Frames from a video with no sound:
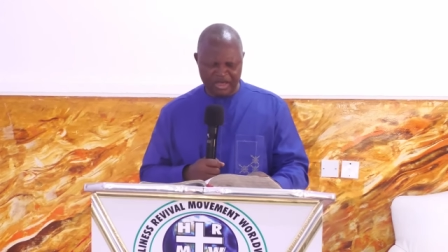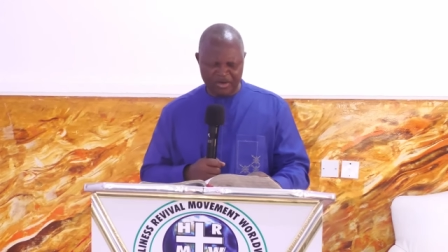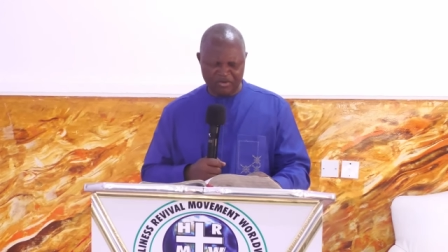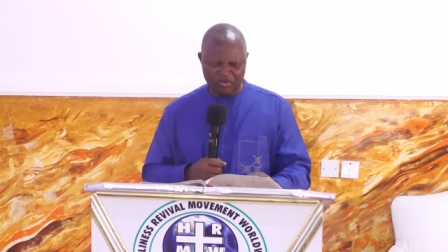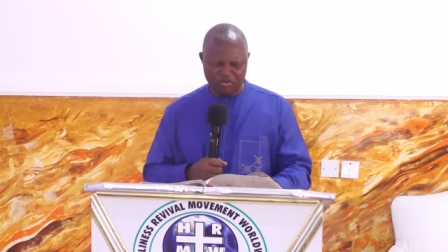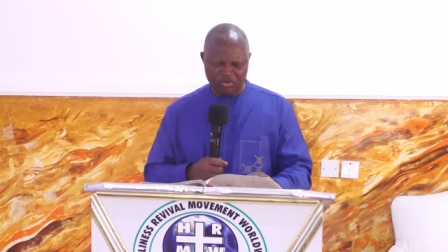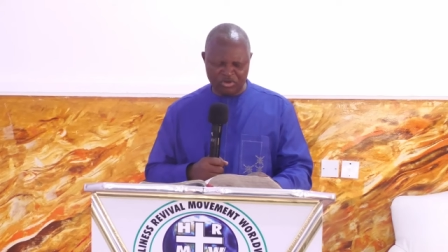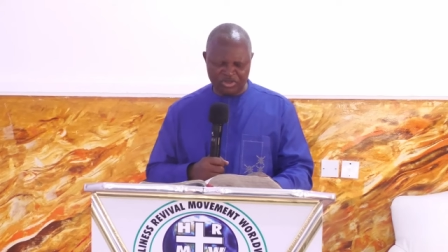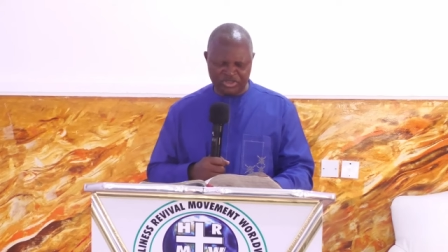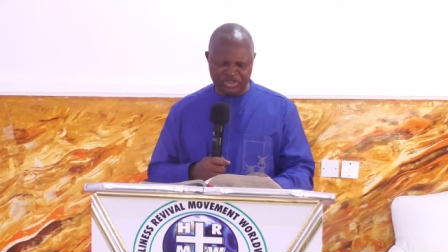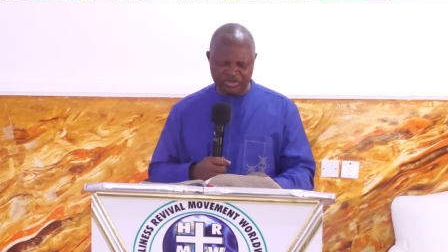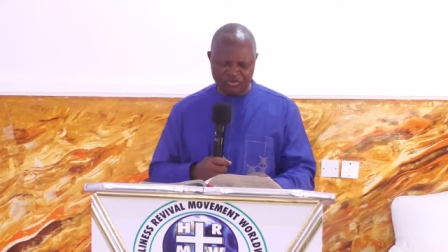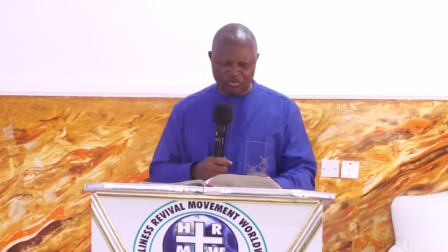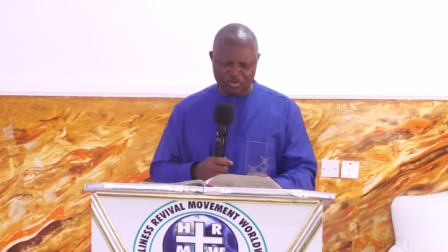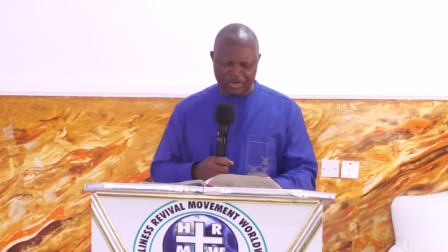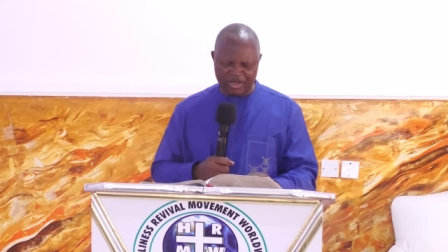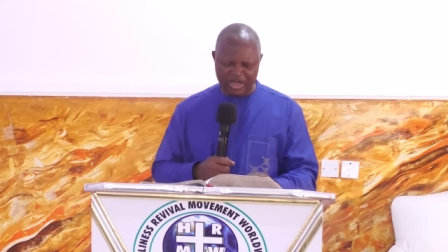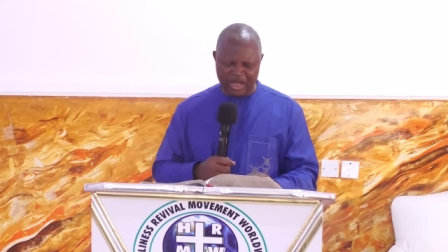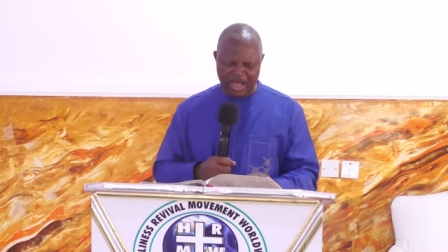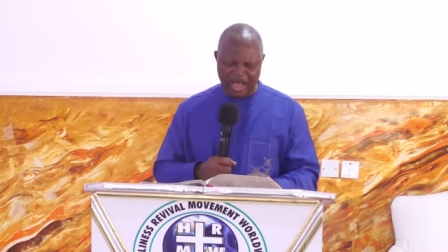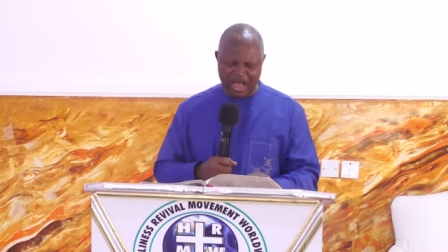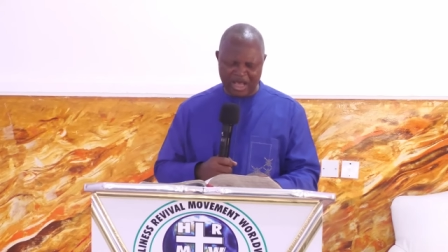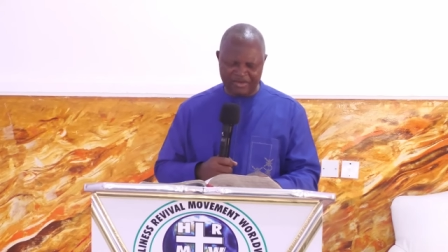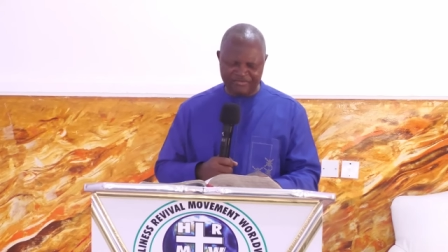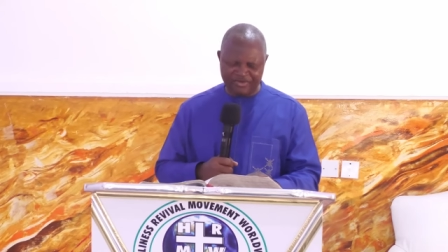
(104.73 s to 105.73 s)
which we
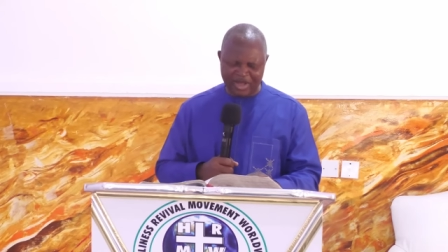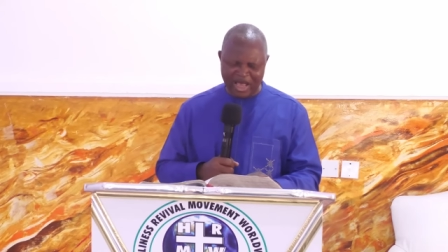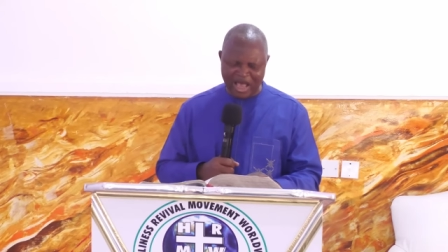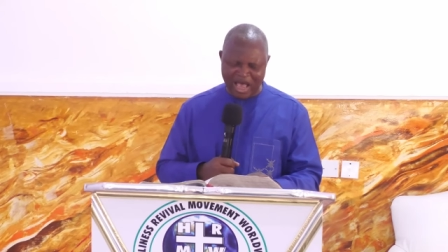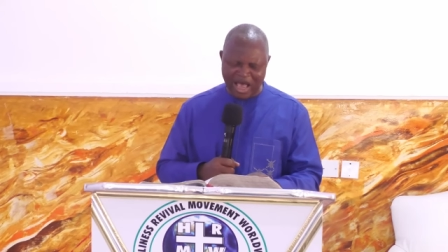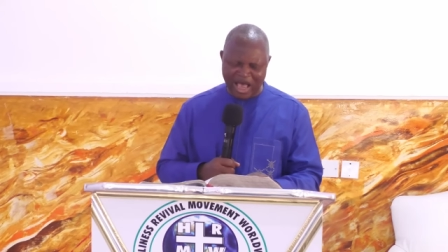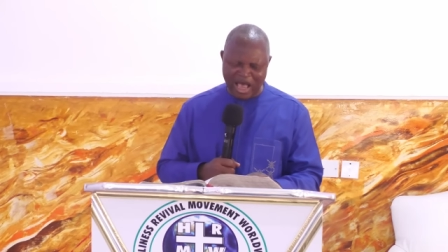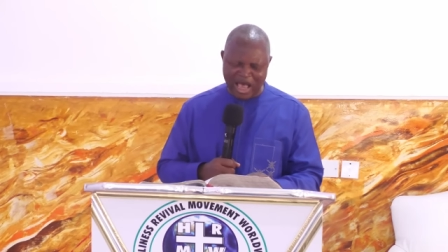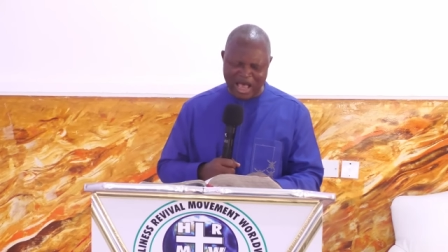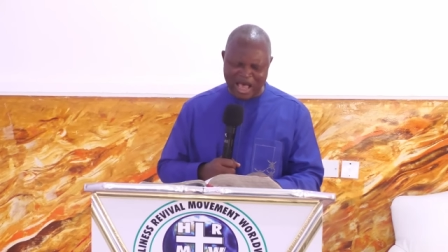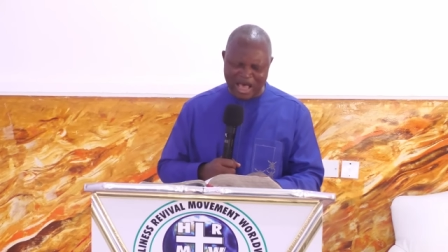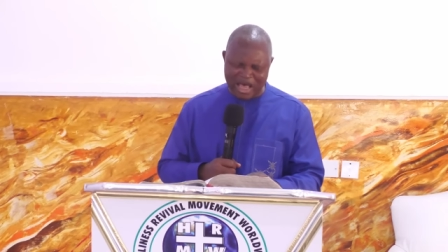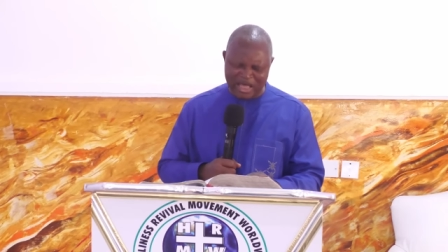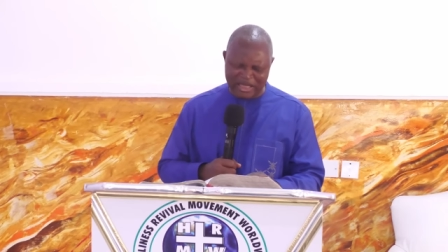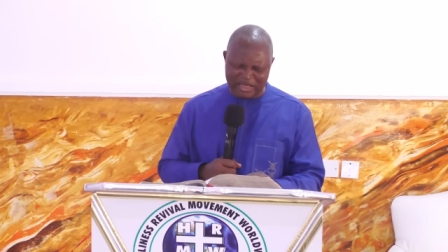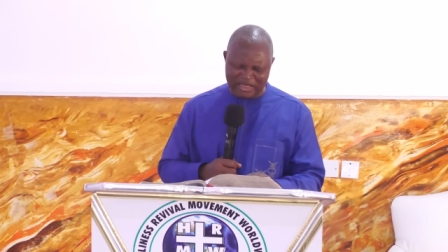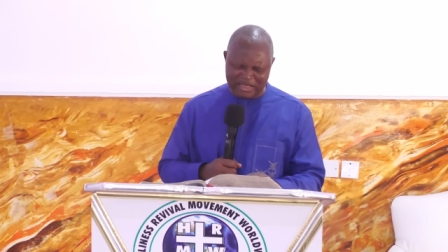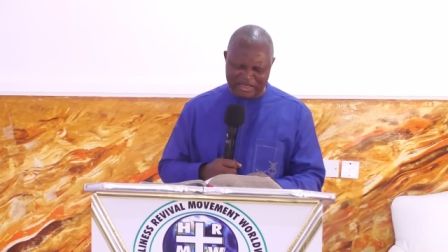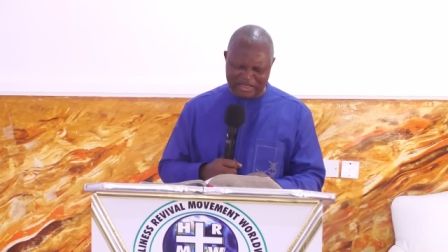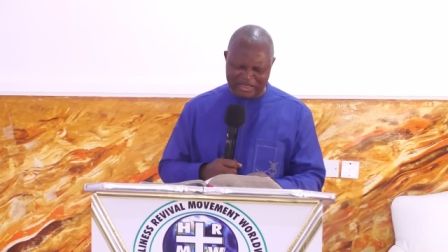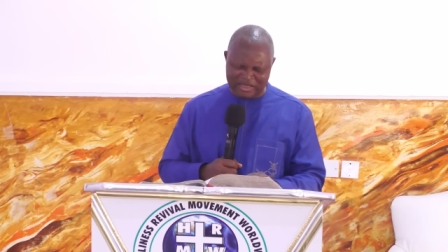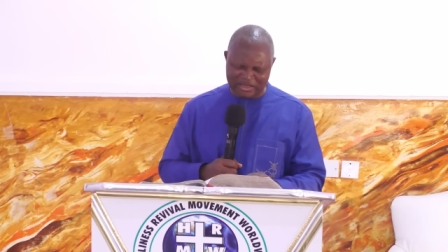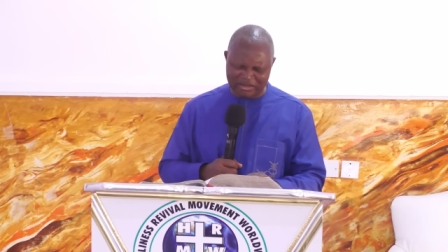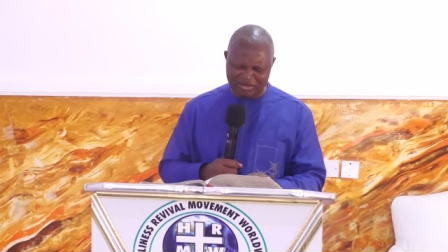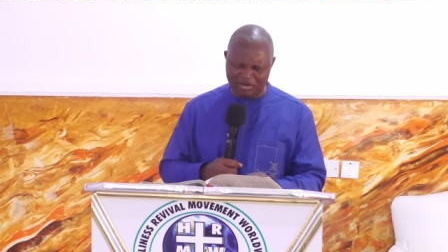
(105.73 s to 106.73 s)
have
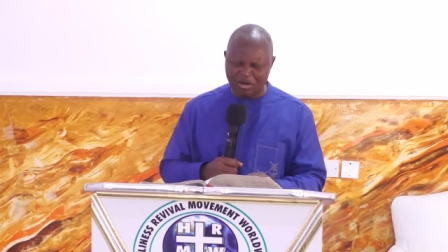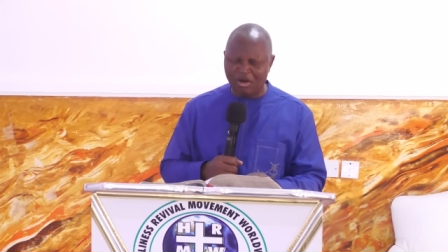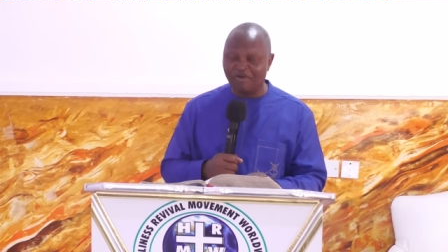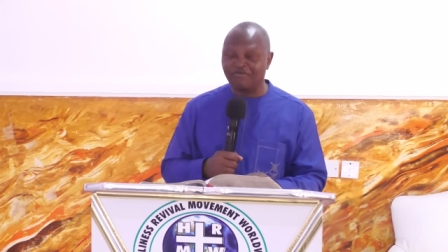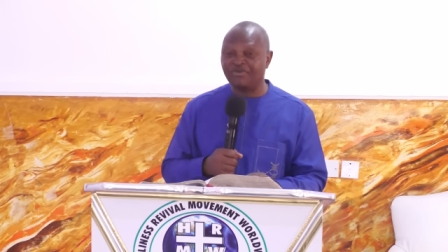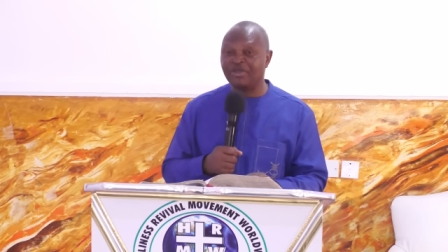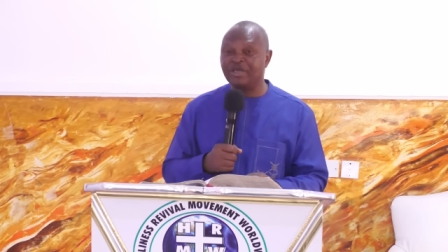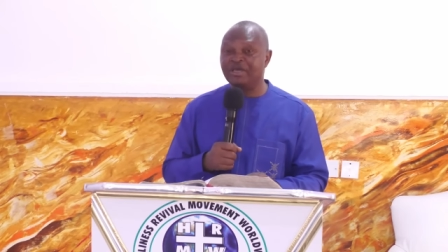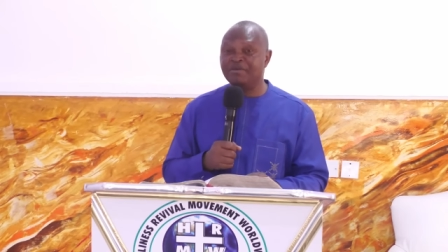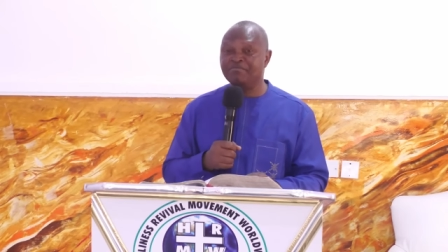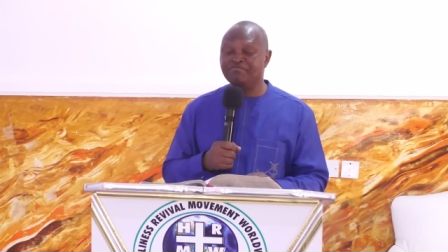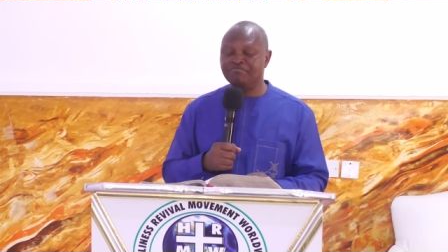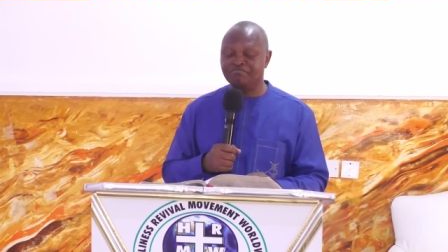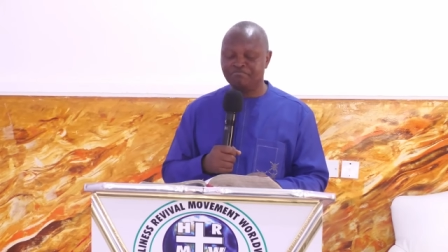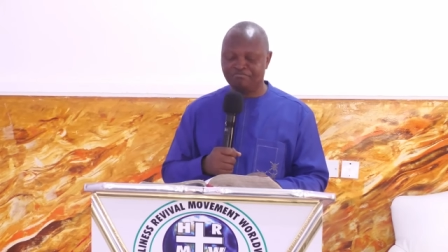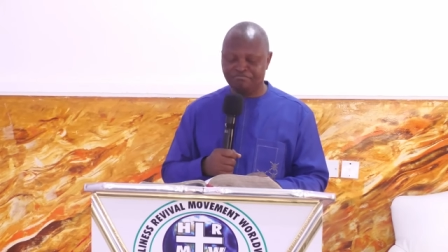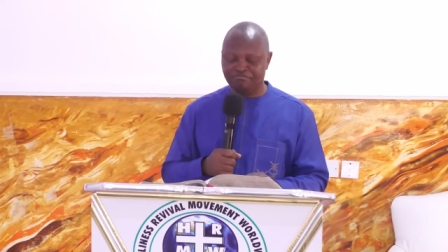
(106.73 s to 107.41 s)
heard of him